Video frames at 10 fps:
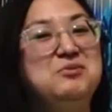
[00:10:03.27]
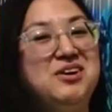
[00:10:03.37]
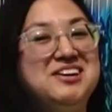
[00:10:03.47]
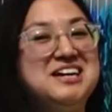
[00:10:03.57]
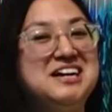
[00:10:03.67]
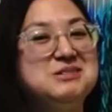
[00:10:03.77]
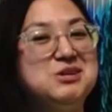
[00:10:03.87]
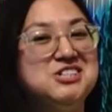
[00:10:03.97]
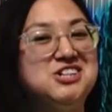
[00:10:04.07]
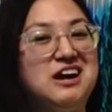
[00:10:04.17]
I'm wearing a
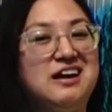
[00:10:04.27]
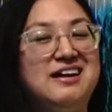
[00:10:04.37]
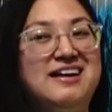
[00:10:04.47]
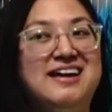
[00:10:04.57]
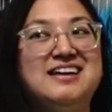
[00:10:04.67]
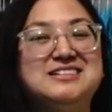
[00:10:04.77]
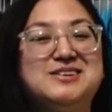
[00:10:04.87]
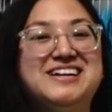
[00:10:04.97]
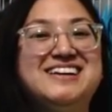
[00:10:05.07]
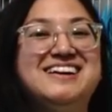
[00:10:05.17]
cosplay shirt. And
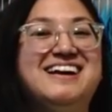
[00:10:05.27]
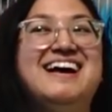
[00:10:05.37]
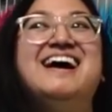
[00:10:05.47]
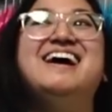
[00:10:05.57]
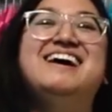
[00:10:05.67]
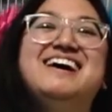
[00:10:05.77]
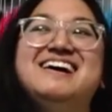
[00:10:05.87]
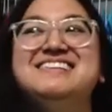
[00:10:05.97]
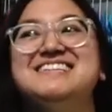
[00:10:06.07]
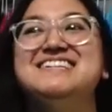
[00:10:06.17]
guess what?
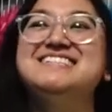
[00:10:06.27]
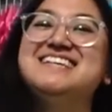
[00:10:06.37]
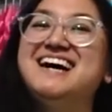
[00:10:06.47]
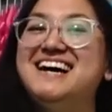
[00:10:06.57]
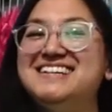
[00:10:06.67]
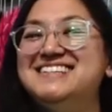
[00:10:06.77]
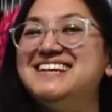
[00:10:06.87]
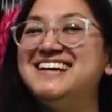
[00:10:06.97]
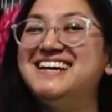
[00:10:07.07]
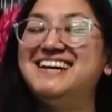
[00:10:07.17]
I did
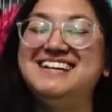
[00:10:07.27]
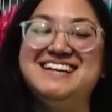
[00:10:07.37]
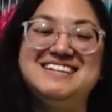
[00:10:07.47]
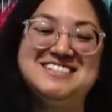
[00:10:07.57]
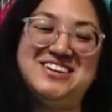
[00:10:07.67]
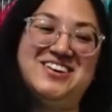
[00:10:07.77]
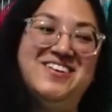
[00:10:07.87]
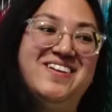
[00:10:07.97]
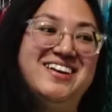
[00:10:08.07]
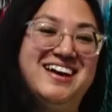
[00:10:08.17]

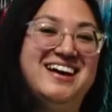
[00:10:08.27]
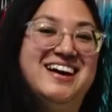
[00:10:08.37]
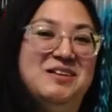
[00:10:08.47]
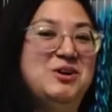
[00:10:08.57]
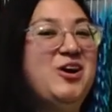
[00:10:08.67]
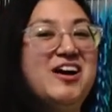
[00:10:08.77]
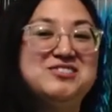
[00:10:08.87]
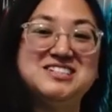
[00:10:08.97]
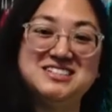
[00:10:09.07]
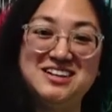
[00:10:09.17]
So yeah, I'm a
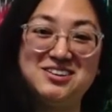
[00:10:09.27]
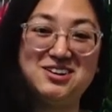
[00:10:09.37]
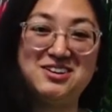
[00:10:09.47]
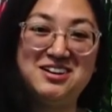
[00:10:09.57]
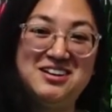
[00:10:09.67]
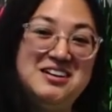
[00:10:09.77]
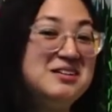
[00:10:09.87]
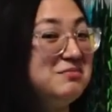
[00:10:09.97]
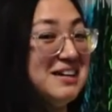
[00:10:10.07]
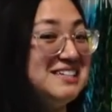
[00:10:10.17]
graphic designer
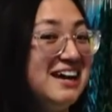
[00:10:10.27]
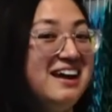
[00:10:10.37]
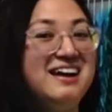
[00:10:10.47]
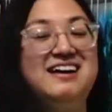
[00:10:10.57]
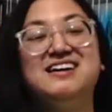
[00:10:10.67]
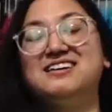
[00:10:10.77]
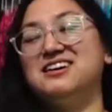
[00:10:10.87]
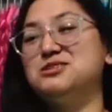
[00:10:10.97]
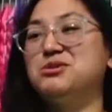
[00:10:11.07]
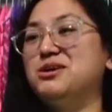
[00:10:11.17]
by day,
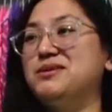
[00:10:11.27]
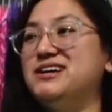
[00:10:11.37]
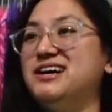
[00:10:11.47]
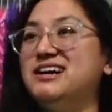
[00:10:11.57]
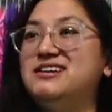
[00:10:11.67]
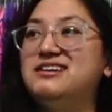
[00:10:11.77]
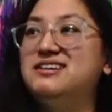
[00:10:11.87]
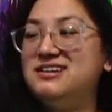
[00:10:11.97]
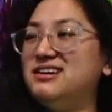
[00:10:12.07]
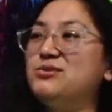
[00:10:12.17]
cosplayer by night,
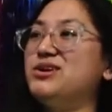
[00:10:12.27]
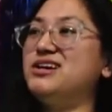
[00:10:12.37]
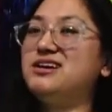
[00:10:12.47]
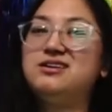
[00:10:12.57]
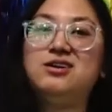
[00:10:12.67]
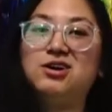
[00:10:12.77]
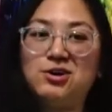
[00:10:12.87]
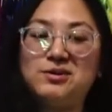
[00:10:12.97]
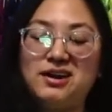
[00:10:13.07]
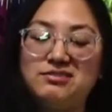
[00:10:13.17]
and weekend,
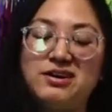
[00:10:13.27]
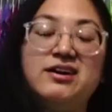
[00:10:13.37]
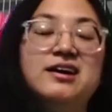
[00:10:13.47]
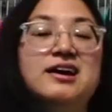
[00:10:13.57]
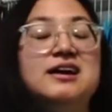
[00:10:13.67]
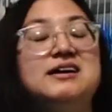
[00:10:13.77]
or whatever.